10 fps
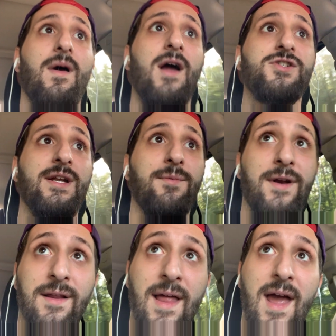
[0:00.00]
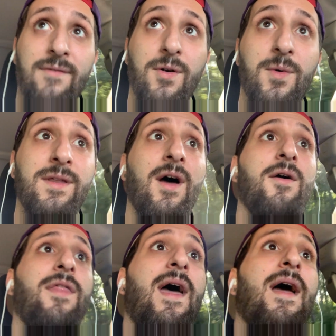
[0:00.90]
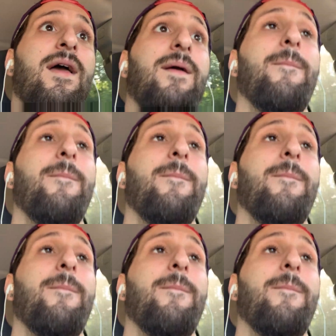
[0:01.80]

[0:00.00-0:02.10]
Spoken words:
I just want to let everyone know that